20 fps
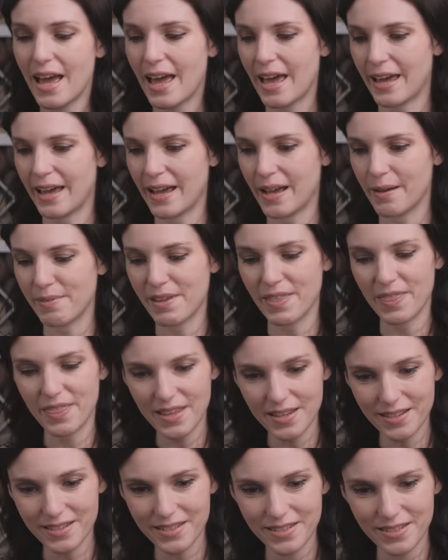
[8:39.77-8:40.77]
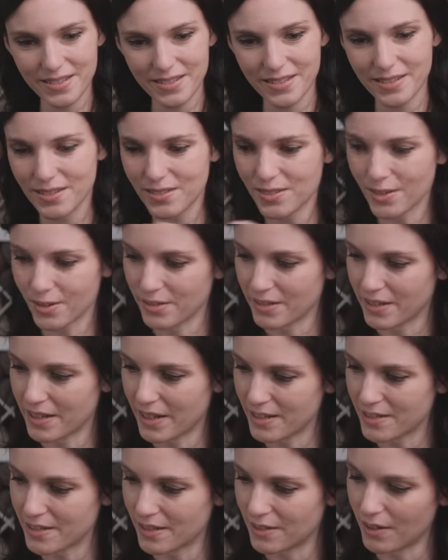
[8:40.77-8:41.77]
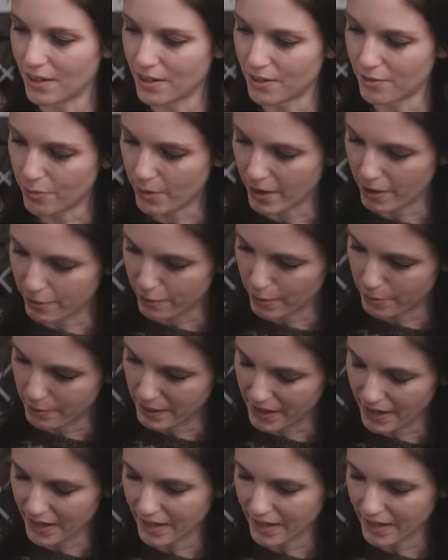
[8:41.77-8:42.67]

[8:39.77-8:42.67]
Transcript: Um, and this certainly gets a lot of wear for me.